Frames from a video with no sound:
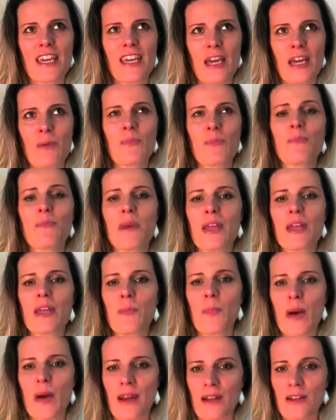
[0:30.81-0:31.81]
can be
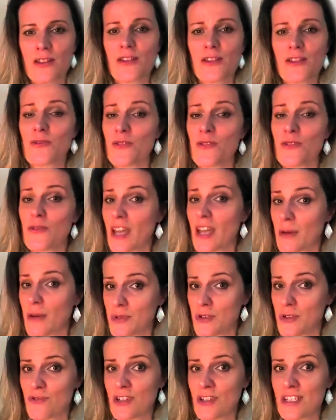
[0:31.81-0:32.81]
made better through new
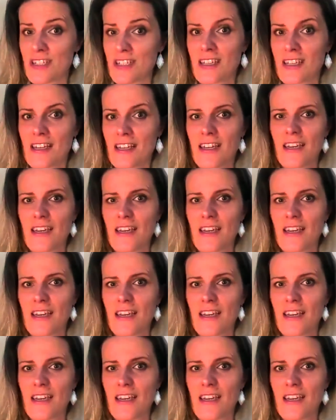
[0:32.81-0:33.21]
chemistries,